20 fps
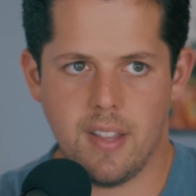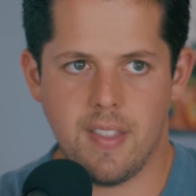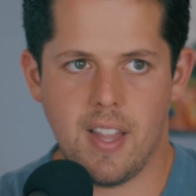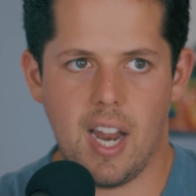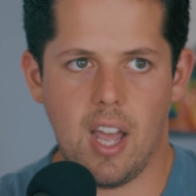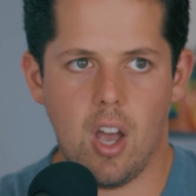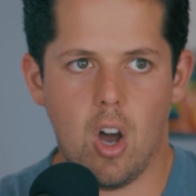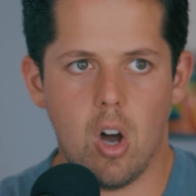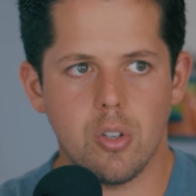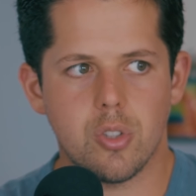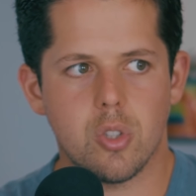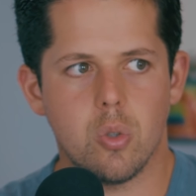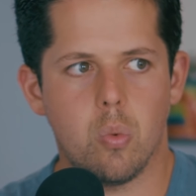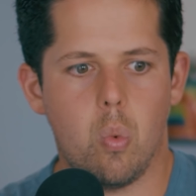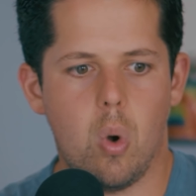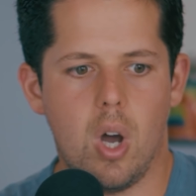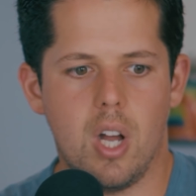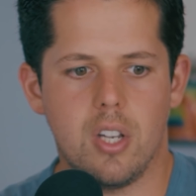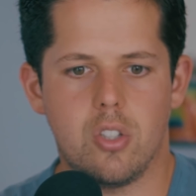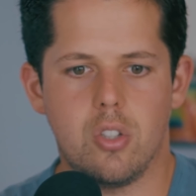And then I also
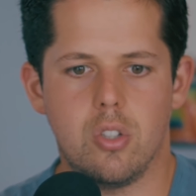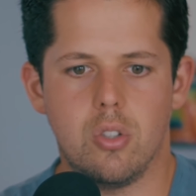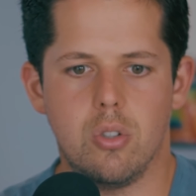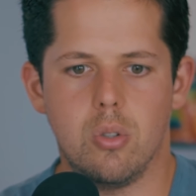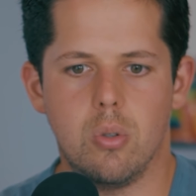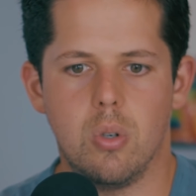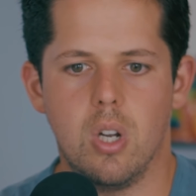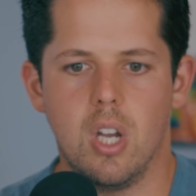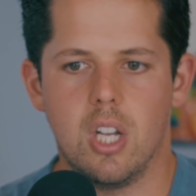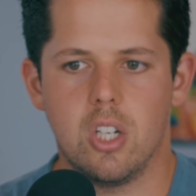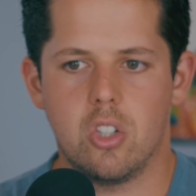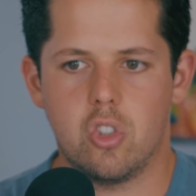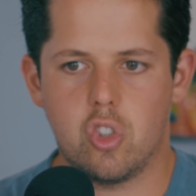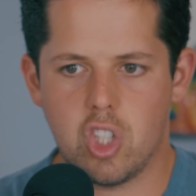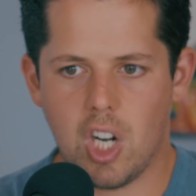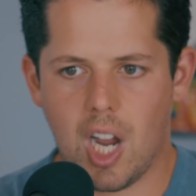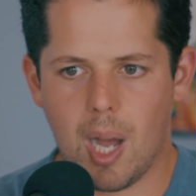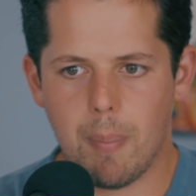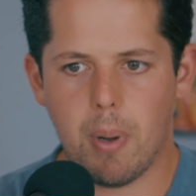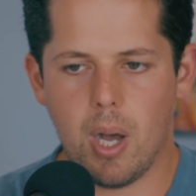want to
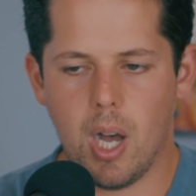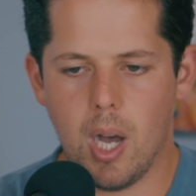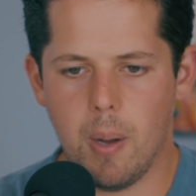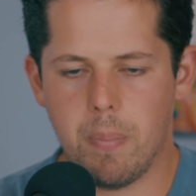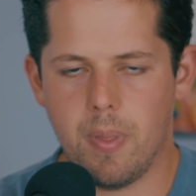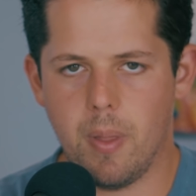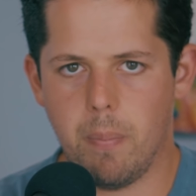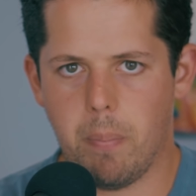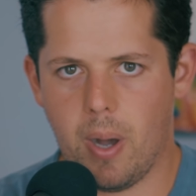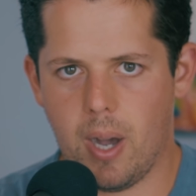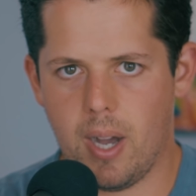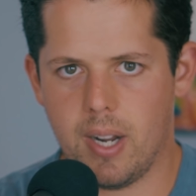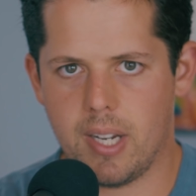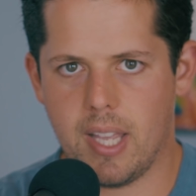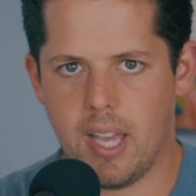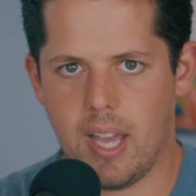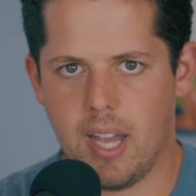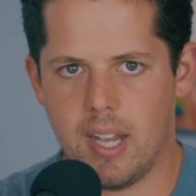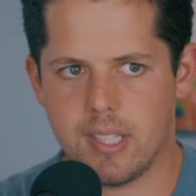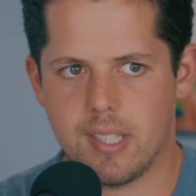chop up the
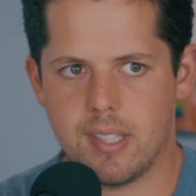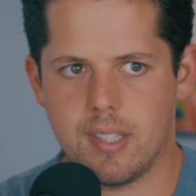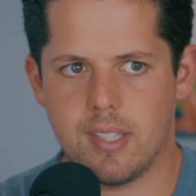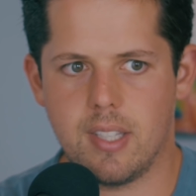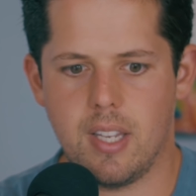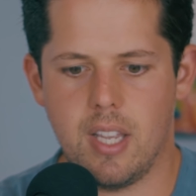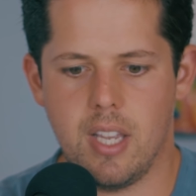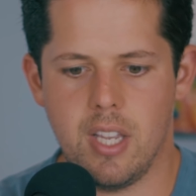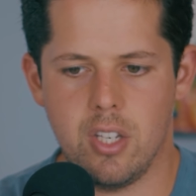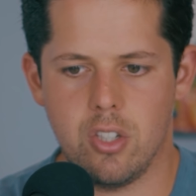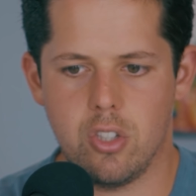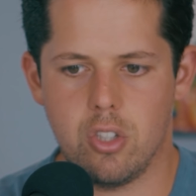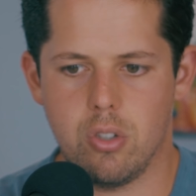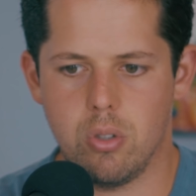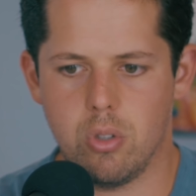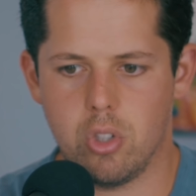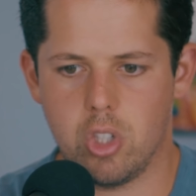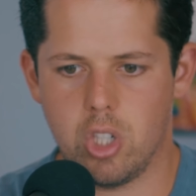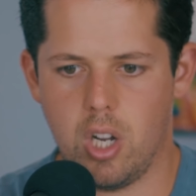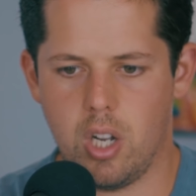podcasts
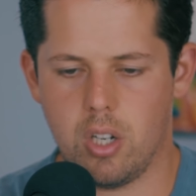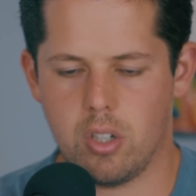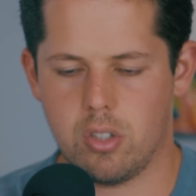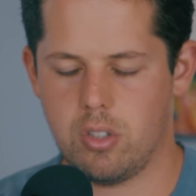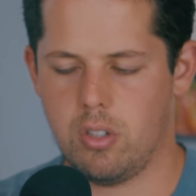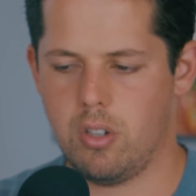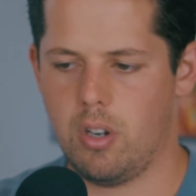into chunks.